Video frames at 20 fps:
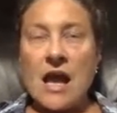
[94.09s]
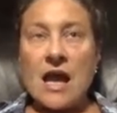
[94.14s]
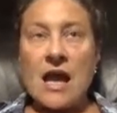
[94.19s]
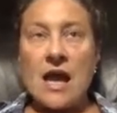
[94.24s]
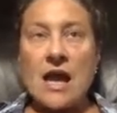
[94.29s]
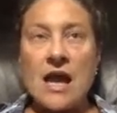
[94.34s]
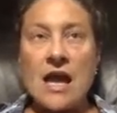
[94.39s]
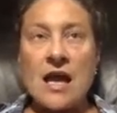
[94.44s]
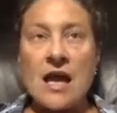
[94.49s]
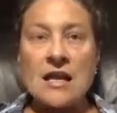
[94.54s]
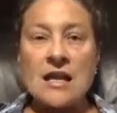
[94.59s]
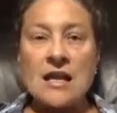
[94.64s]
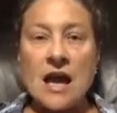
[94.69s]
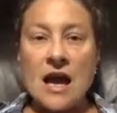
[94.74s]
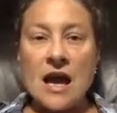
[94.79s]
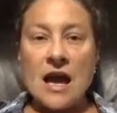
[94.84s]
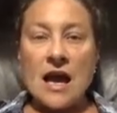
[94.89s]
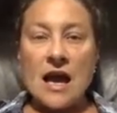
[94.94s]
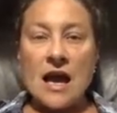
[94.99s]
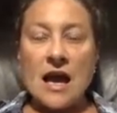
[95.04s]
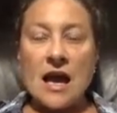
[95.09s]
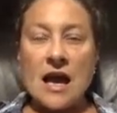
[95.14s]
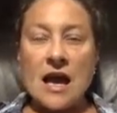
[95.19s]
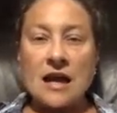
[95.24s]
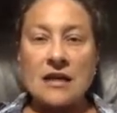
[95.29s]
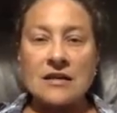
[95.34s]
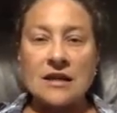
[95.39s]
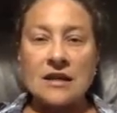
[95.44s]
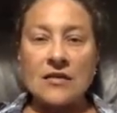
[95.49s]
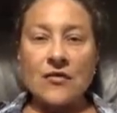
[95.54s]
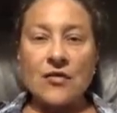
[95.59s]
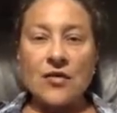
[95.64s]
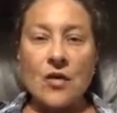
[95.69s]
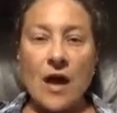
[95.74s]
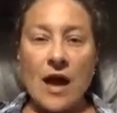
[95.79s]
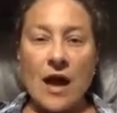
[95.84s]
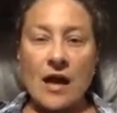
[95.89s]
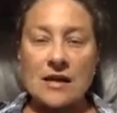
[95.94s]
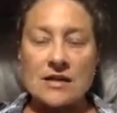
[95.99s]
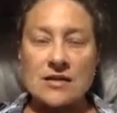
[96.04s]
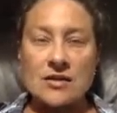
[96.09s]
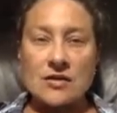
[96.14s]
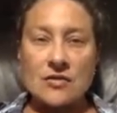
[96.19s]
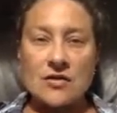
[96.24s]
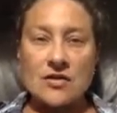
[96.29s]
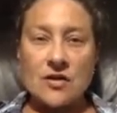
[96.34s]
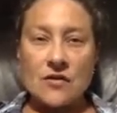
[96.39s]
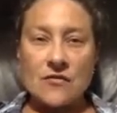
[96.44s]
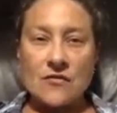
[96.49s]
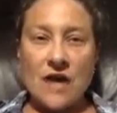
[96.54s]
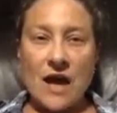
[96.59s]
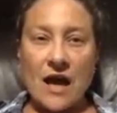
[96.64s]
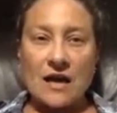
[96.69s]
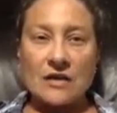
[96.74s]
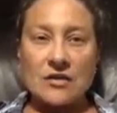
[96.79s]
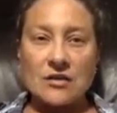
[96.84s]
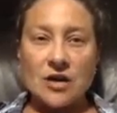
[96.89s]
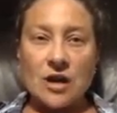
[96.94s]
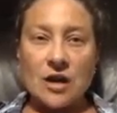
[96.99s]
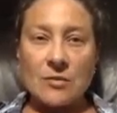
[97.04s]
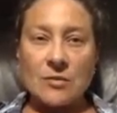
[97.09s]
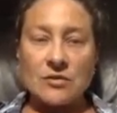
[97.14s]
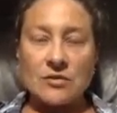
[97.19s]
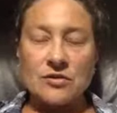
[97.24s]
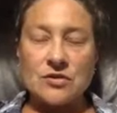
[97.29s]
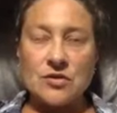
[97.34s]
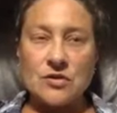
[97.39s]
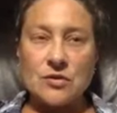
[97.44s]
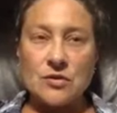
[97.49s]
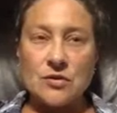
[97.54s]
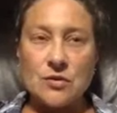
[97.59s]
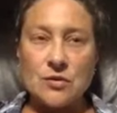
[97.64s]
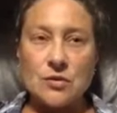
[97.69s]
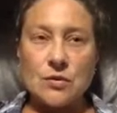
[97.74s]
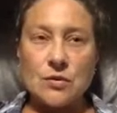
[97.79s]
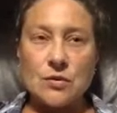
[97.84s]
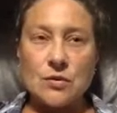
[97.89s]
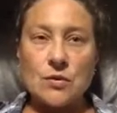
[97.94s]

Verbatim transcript: And I think if you ask yourself that and you're able to